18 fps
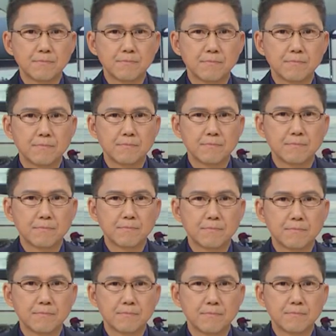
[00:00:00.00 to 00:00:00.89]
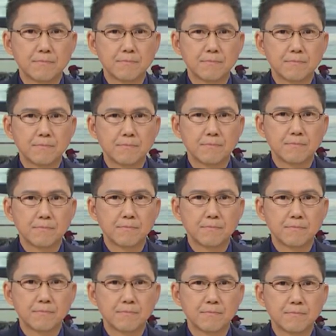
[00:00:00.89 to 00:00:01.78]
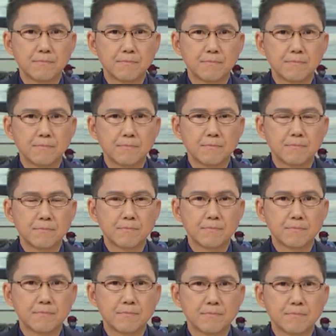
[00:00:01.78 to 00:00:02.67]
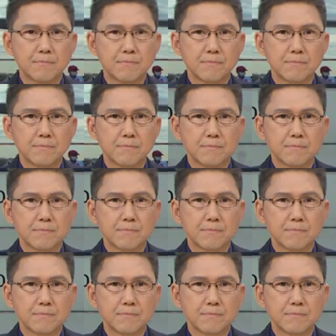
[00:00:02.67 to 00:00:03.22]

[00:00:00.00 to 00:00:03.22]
No words are spoken by the person on screen.